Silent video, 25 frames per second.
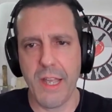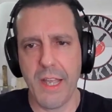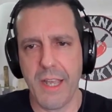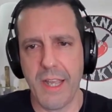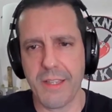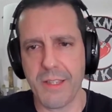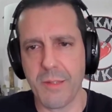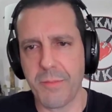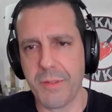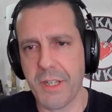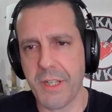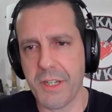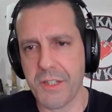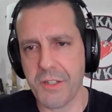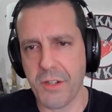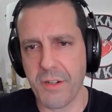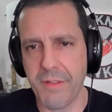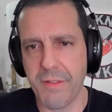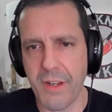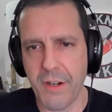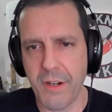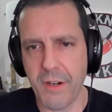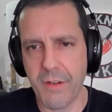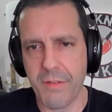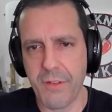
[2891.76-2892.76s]
and the pleasure
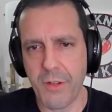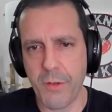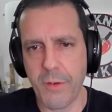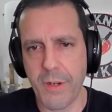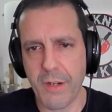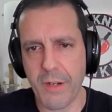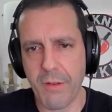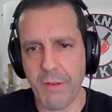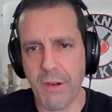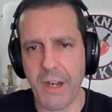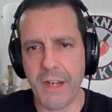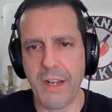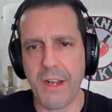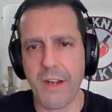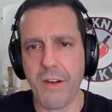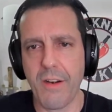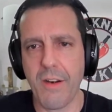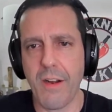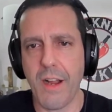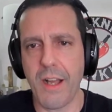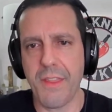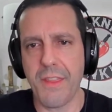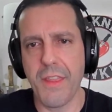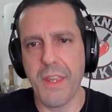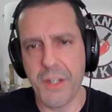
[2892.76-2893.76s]
of interviewing right
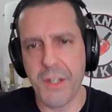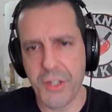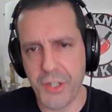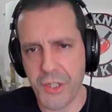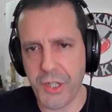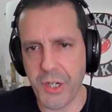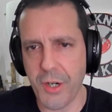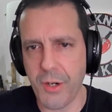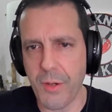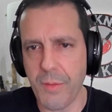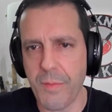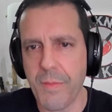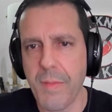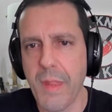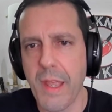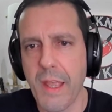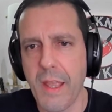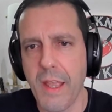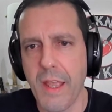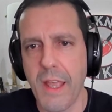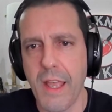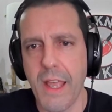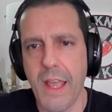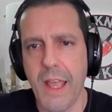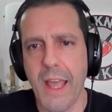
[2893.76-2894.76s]
here on this show.
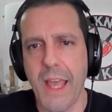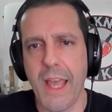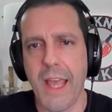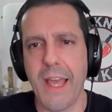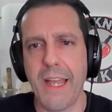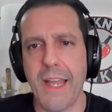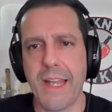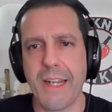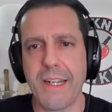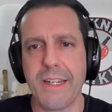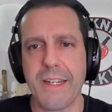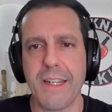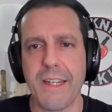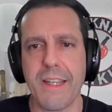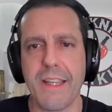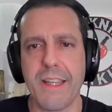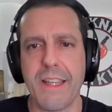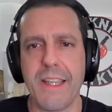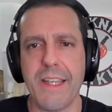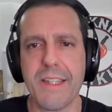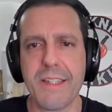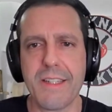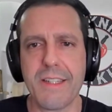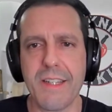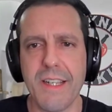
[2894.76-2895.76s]
And
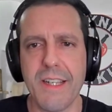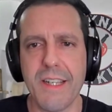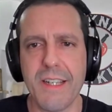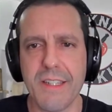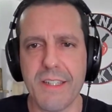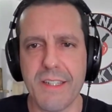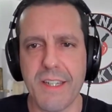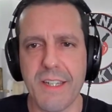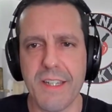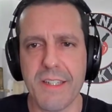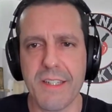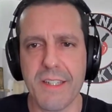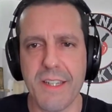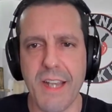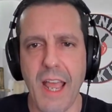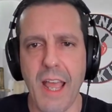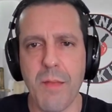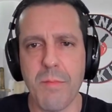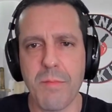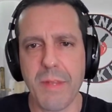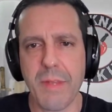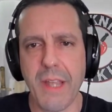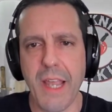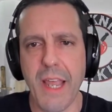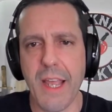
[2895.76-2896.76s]
this is his
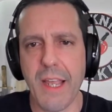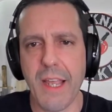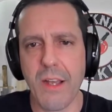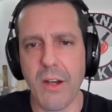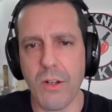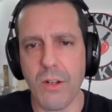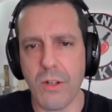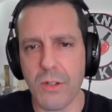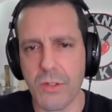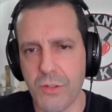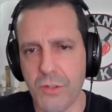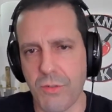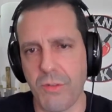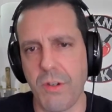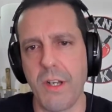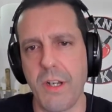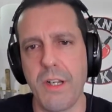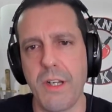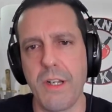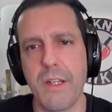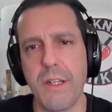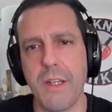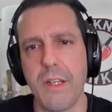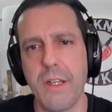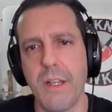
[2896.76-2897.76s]
M K
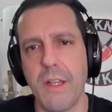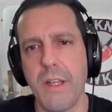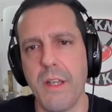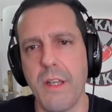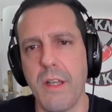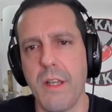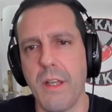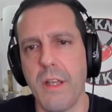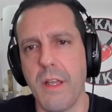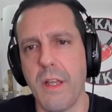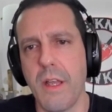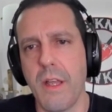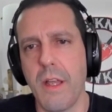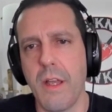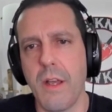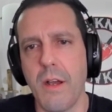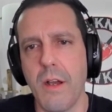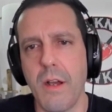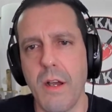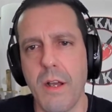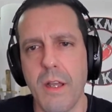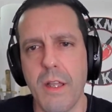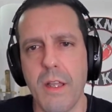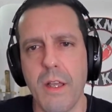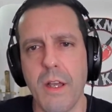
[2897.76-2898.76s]
Ultra.
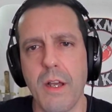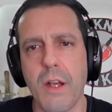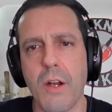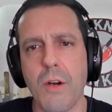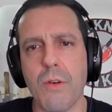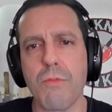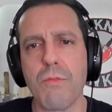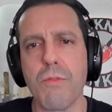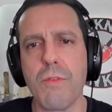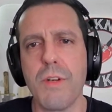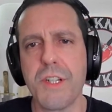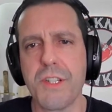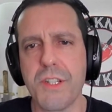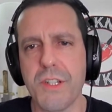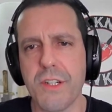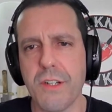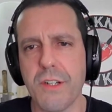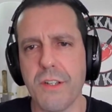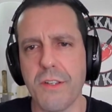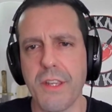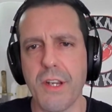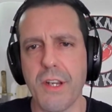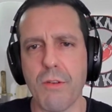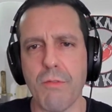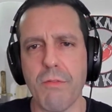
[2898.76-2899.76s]

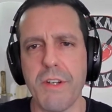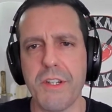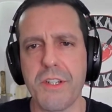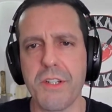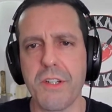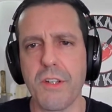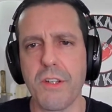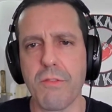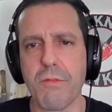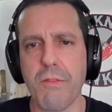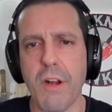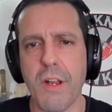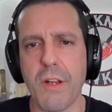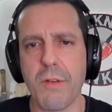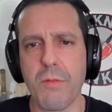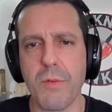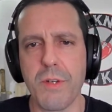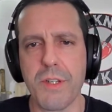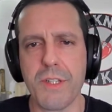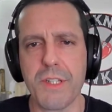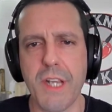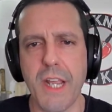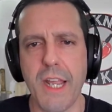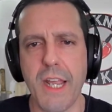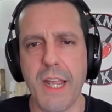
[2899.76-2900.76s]
Original, the original run
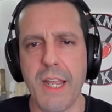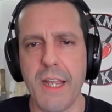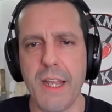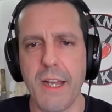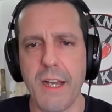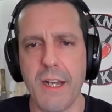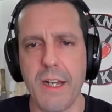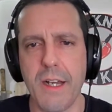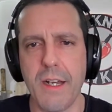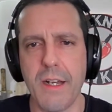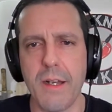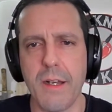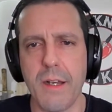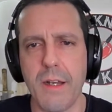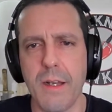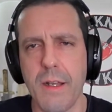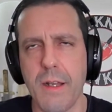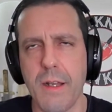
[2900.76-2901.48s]
was a uh,